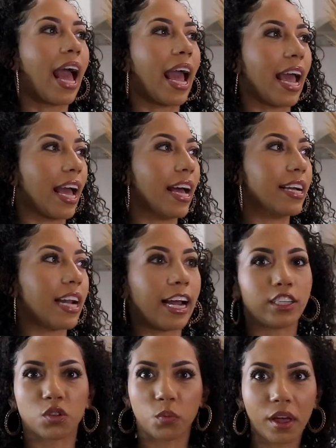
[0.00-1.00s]
And I
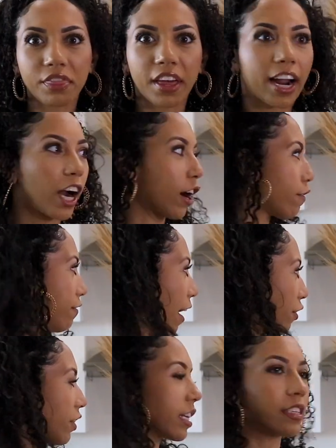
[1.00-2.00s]
just went there,
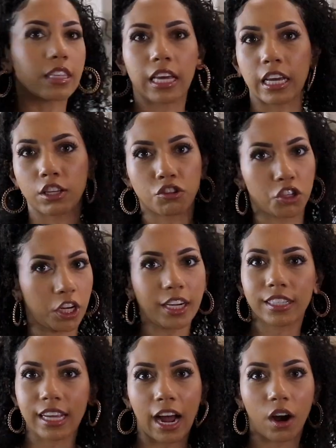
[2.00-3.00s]
found these things,
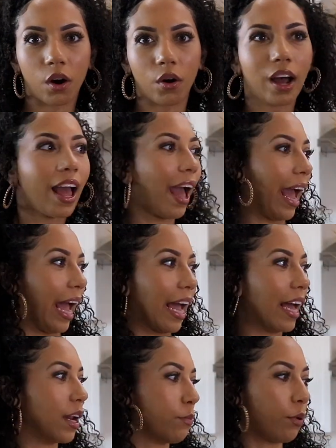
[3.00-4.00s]
checked out,
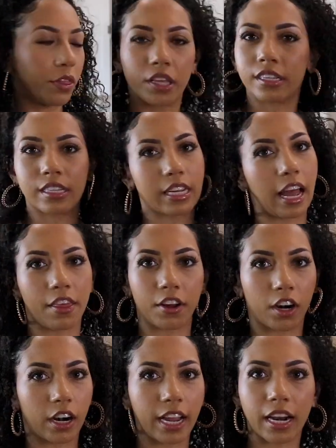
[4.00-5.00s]
and put this
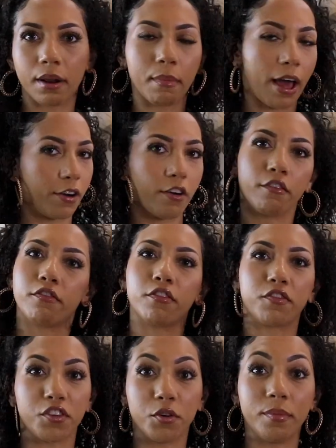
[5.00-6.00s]
together in a matter of a
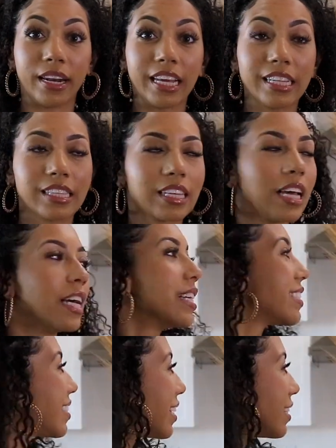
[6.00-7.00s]
few minutes.
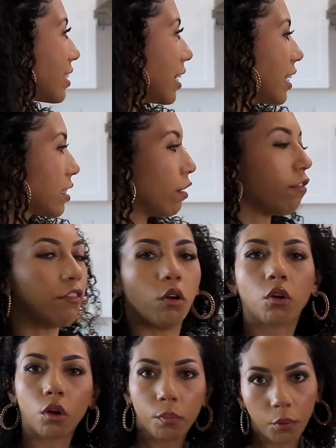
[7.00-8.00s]
Since it is a
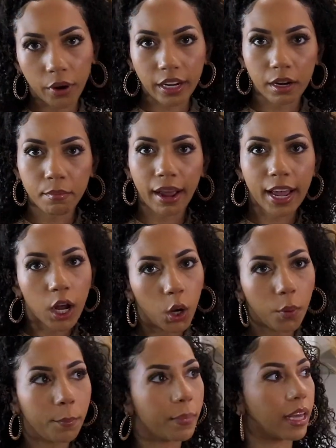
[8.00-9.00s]
focal point in my
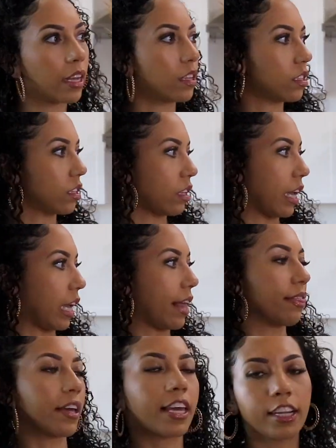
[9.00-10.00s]
home, because it's like
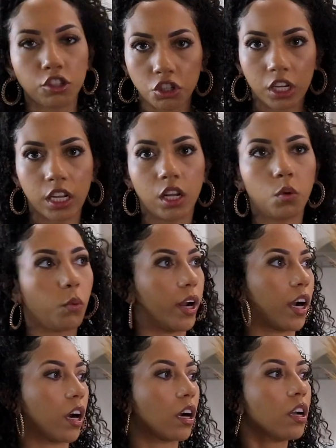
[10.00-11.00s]
in the kitchen
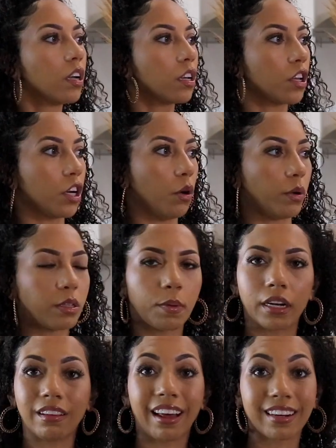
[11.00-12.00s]
where, you know, we
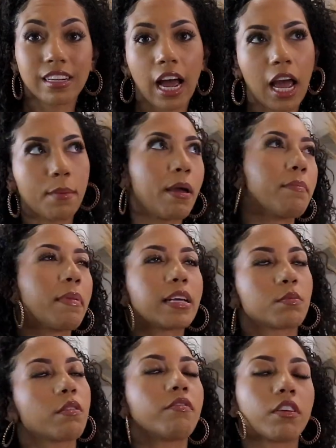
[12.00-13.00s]
spend a lot of time, it
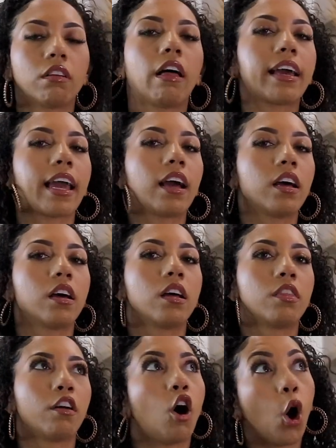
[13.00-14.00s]
makes me feel like
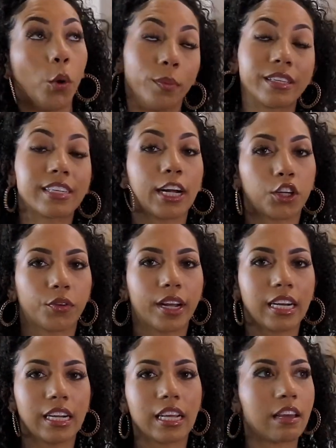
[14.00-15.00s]
the home is
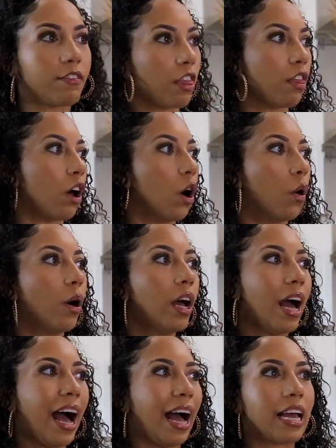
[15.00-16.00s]
decorated, even though
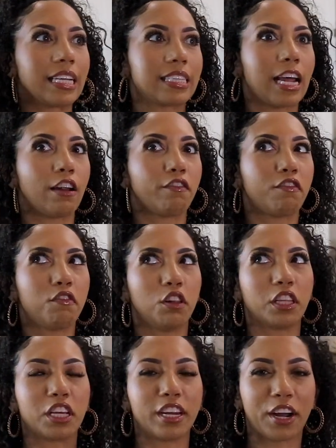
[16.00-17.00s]
it's not
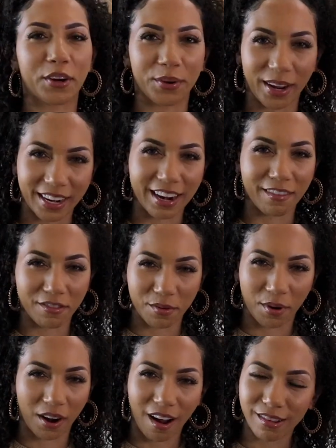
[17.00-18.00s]
fully decorated
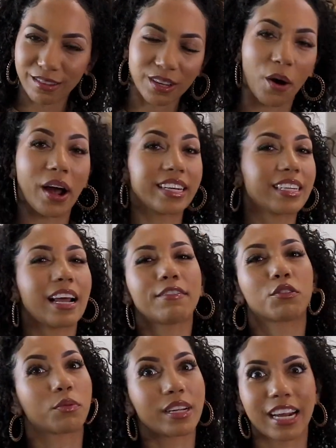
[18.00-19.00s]
everywhere else. So I did
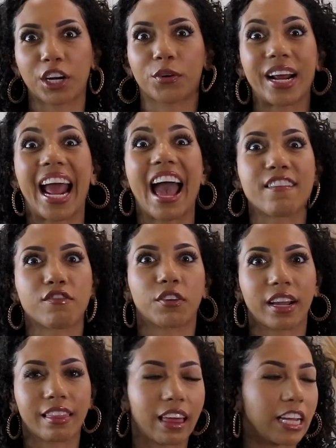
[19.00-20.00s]
have to redecorate
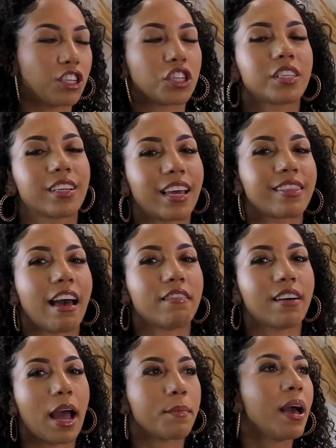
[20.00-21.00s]
everything just to get
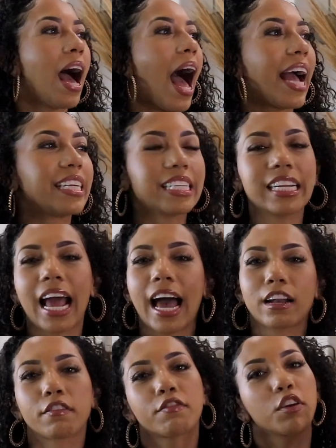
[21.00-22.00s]
that vibe. I did
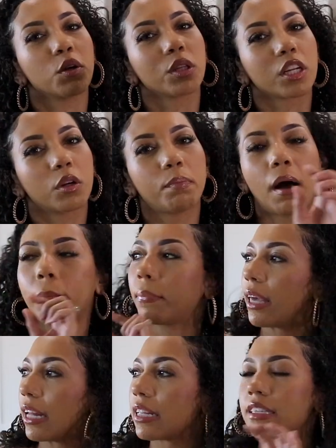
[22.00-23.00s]
add a few little
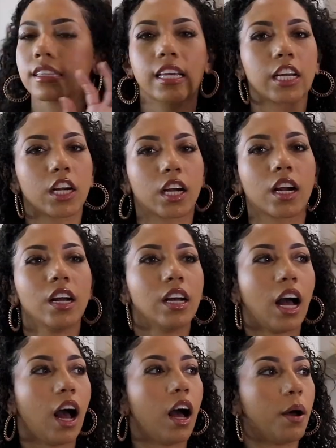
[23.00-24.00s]
pumpkins here
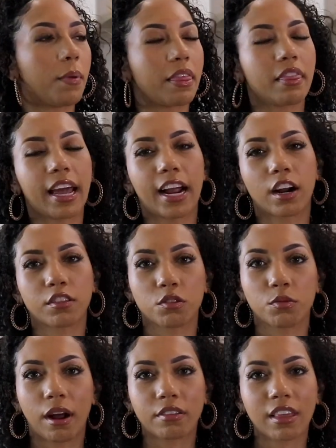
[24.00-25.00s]
and there
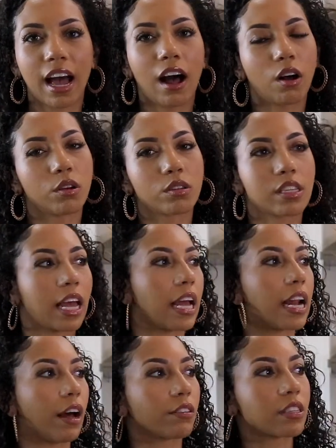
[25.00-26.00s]
throughout the house
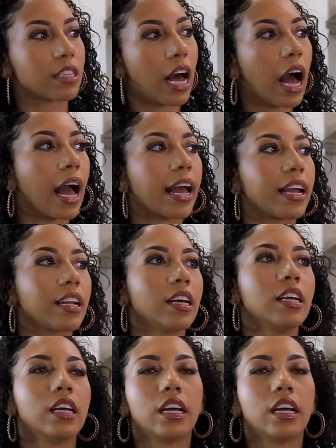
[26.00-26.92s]
and outside.